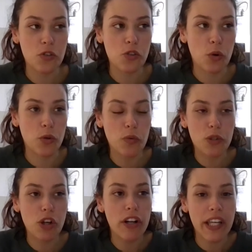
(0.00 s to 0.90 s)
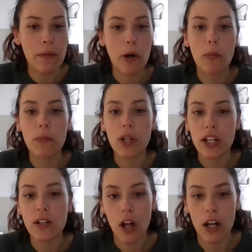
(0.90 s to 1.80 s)
so we're talking about
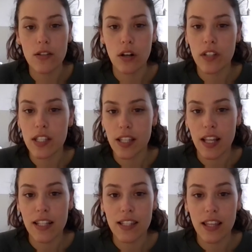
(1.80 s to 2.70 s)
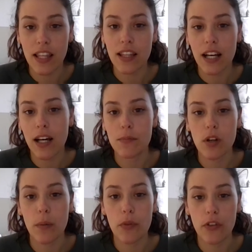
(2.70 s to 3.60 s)
blood clots. Obviously, that's the thing that comes
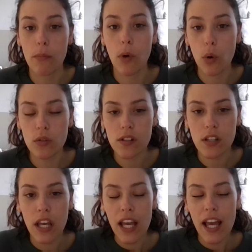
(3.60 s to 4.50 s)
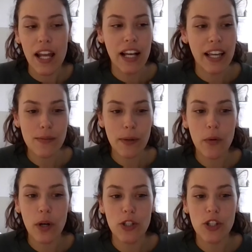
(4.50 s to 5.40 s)
up the most. And I guess my
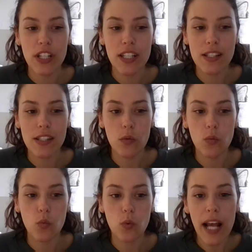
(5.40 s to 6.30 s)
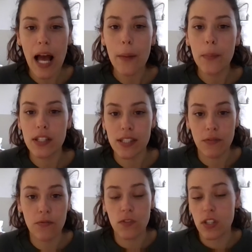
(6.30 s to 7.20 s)
question is, what happens
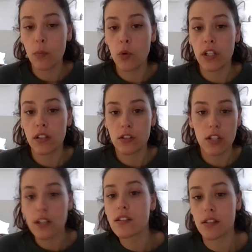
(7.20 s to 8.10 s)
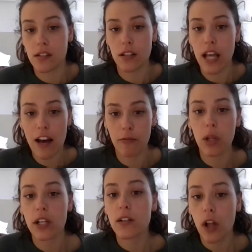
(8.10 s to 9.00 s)
if someone does have
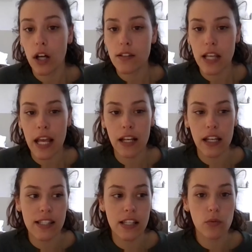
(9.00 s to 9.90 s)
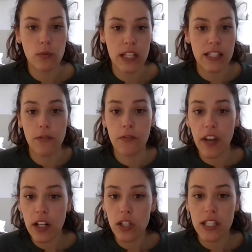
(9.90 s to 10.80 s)
blood clots? And is it
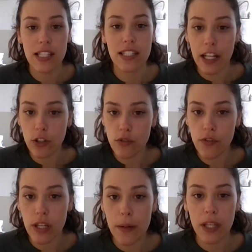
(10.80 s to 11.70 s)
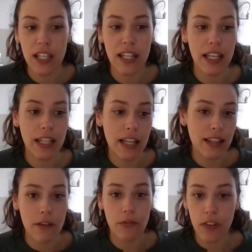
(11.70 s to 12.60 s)
fatal? Is it dangerous for them? Can they
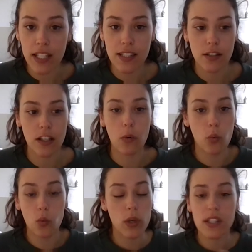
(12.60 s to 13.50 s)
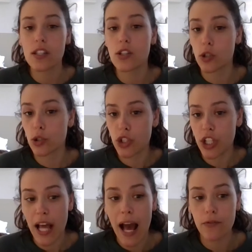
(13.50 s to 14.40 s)
get that fixed? What's the
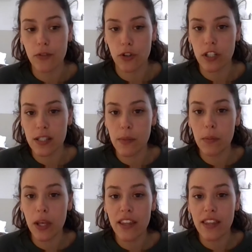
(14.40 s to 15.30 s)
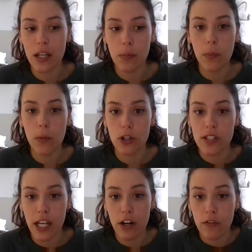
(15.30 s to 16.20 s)
solution after? Because maybe I think people are
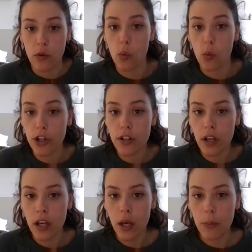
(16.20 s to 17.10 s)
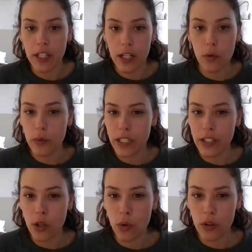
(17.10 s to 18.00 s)
scared of the word, but they don't
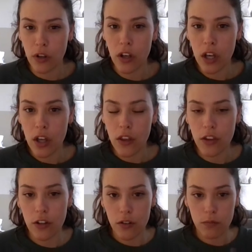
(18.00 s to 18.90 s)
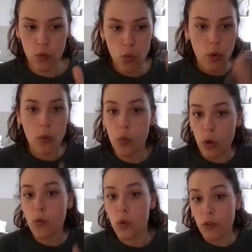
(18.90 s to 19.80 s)
really know
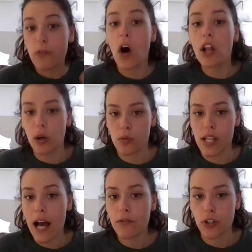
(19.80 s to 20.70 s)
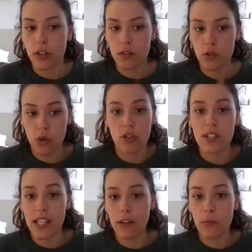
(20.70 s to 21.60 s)
what follows after. So they're
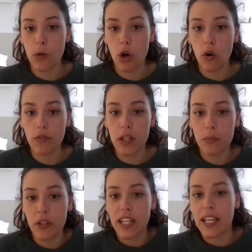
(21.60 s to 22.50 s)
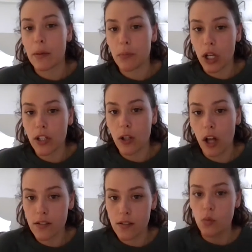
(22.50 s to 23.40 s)
safe from COVID, but they get blood
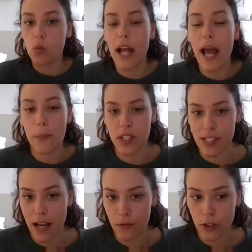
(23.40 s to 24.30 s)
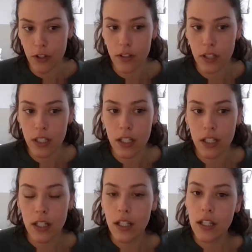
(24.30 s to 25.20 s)
clots. What happens after?
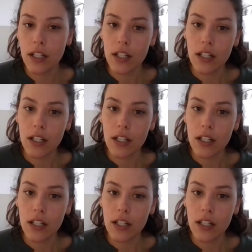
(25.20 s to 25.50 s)
So the